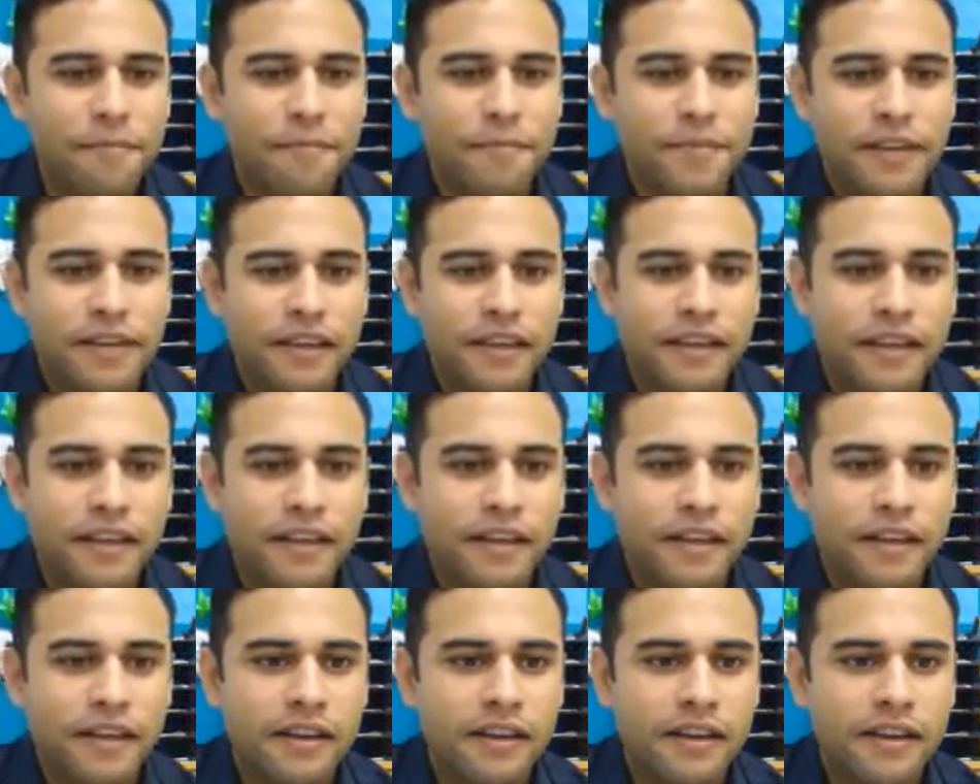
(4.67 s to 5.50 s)

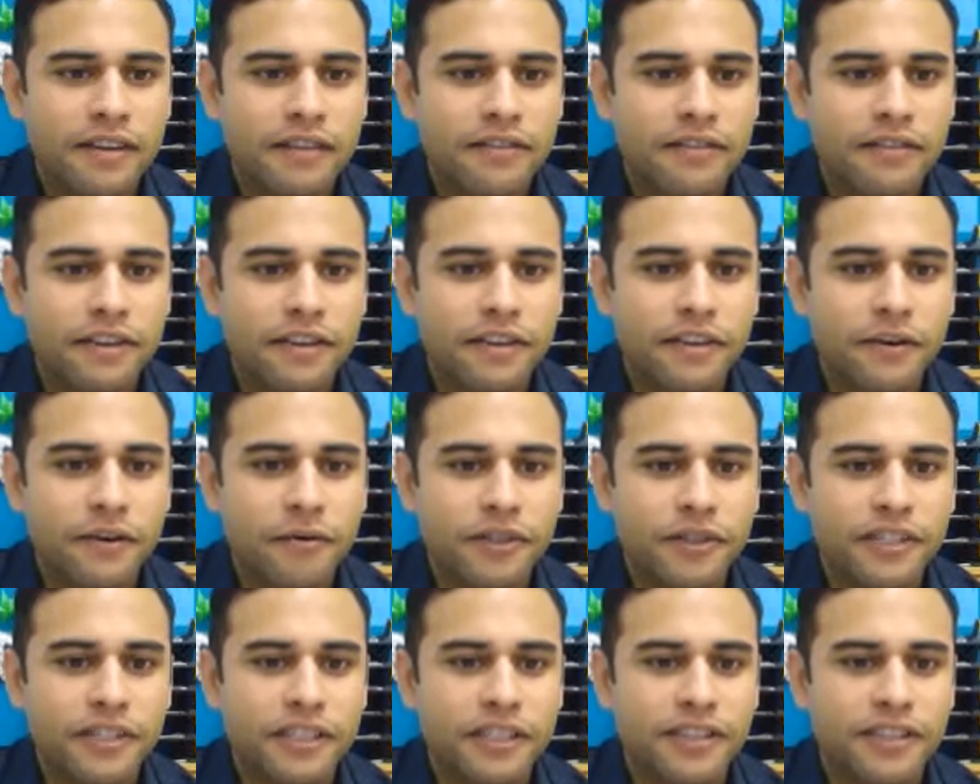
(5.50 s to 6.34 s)
the video
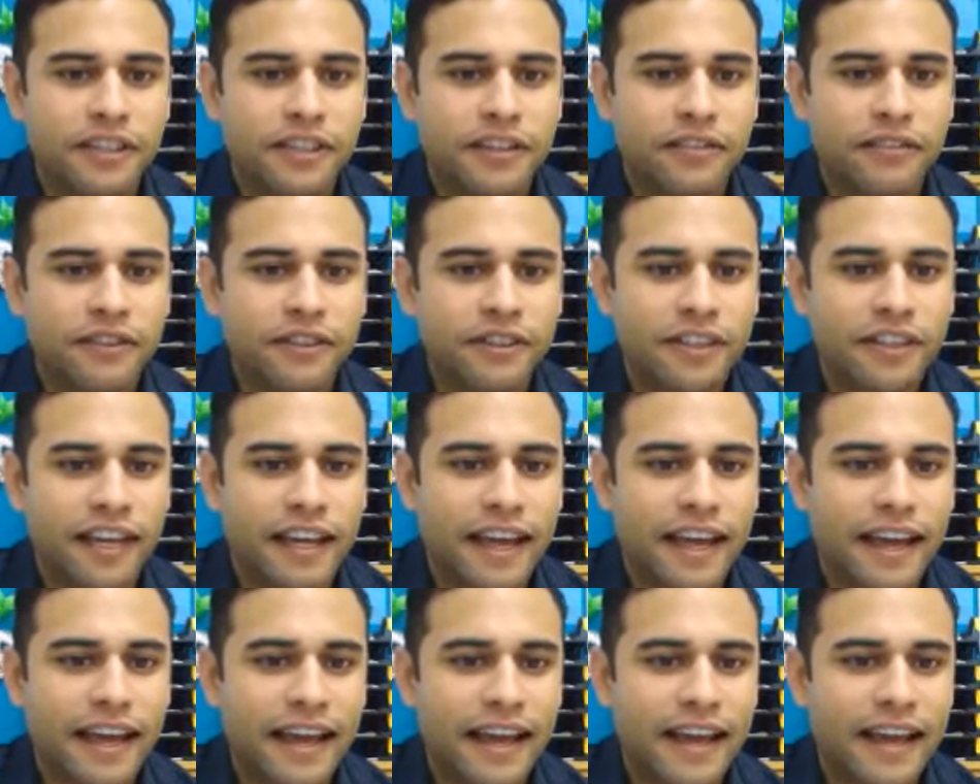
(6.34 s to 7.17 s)
we just covered,
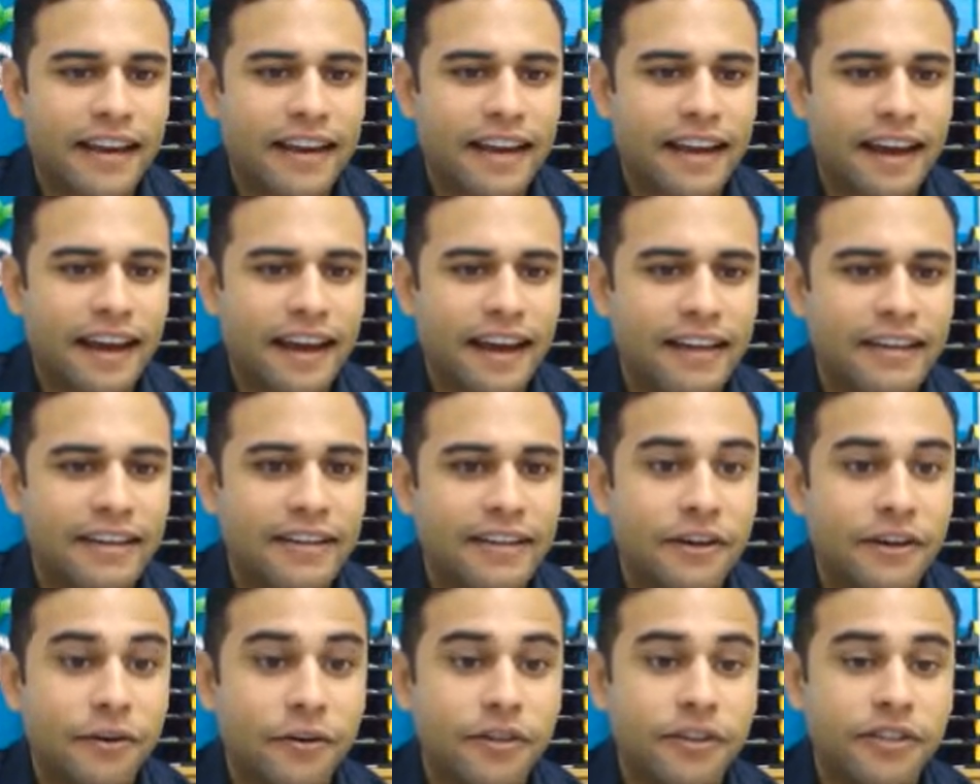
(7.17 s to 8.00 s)
and I
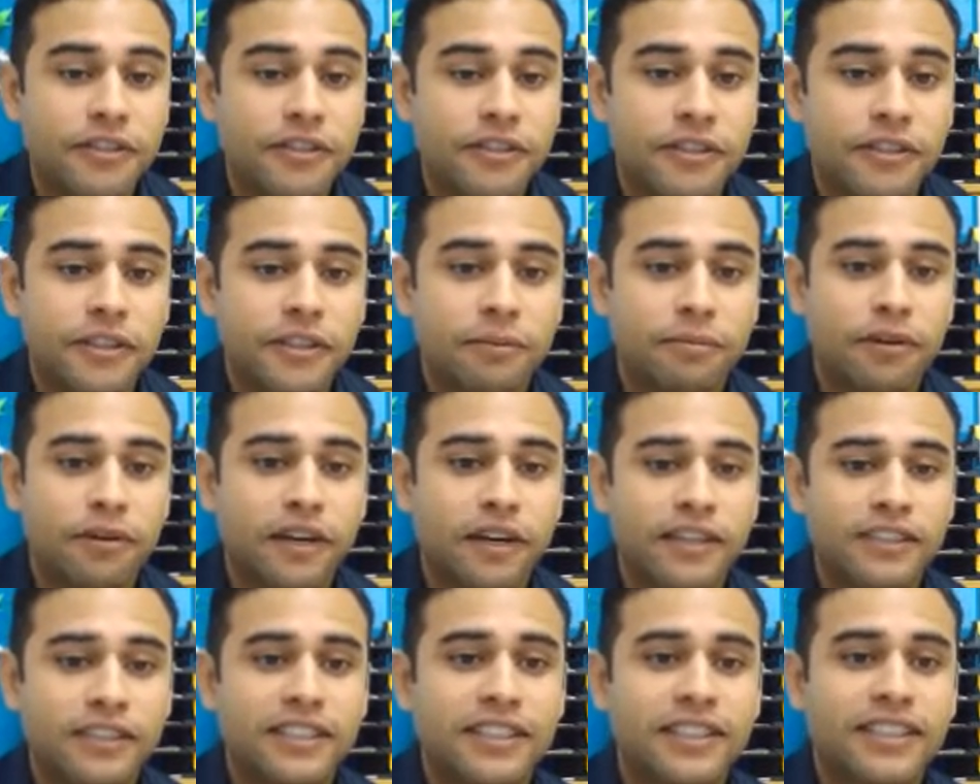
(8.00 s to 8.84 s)
noticed in the
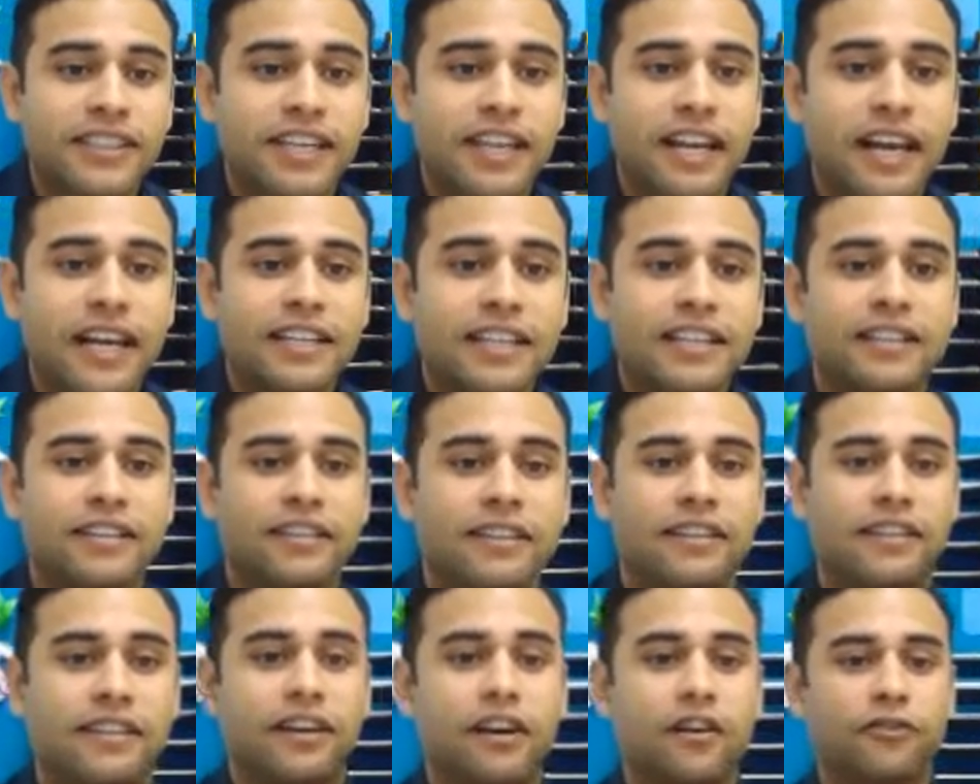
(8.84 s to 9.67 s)
process that I
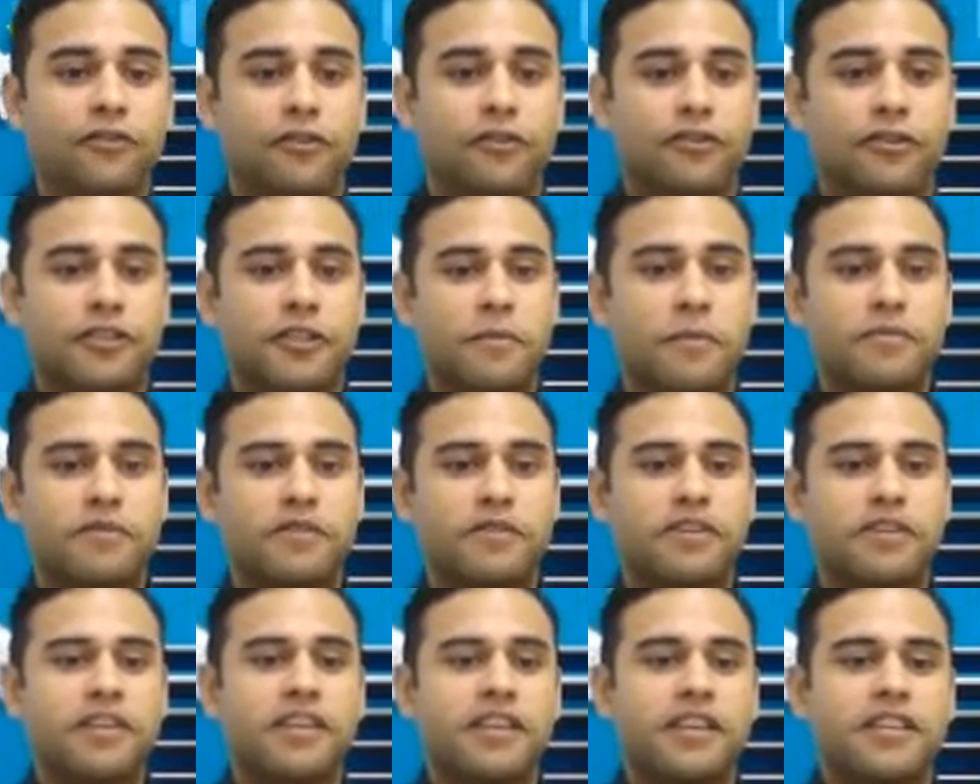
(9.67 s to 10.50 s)
didn't cover
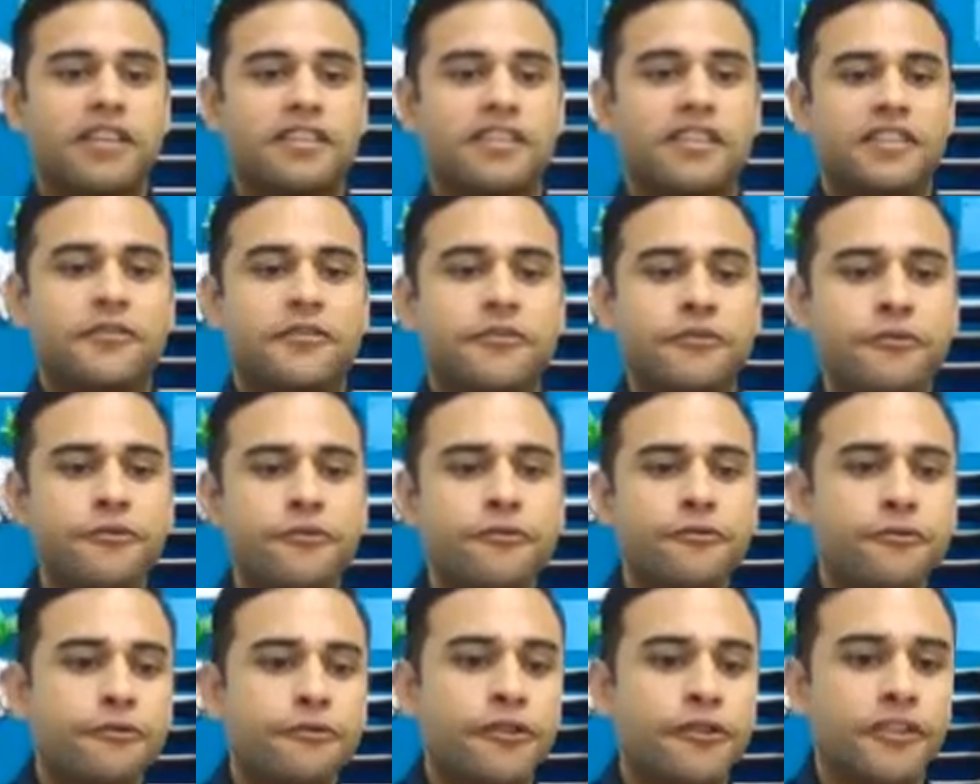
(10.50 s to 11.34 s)
something that's
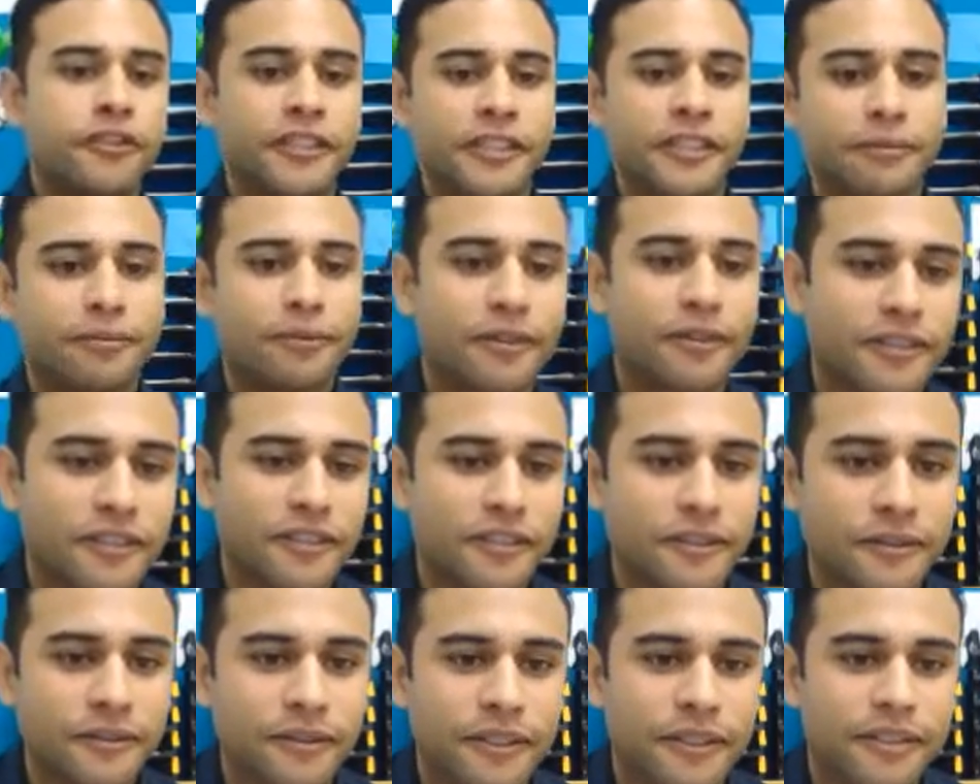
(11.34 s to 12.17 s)
hugely important
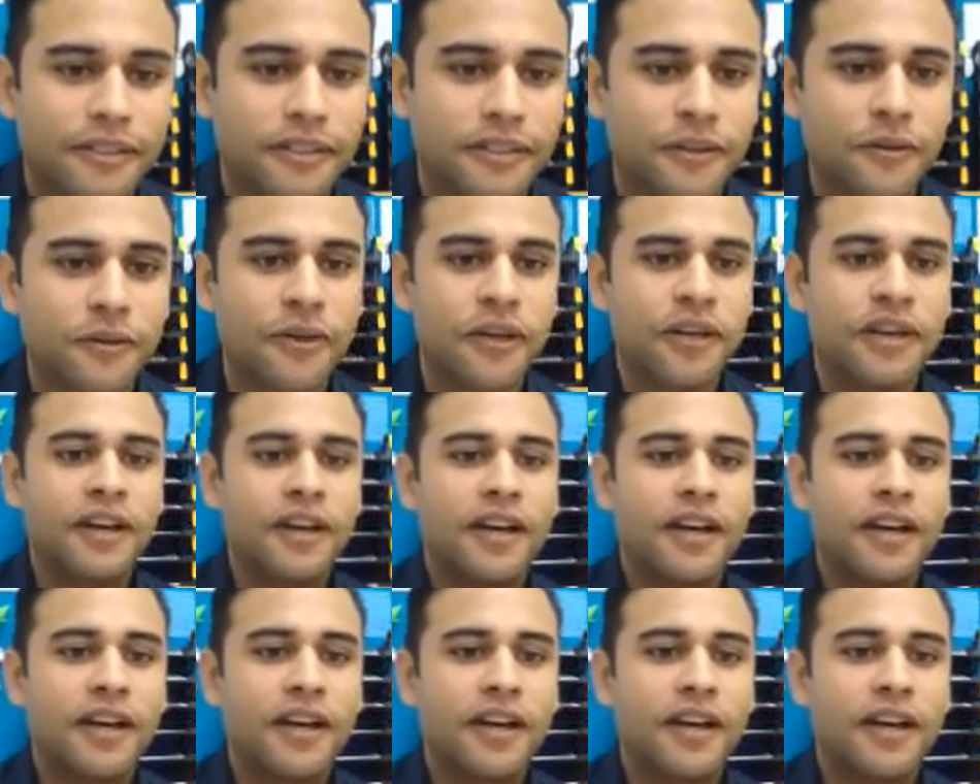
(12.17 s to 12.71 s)
to us. So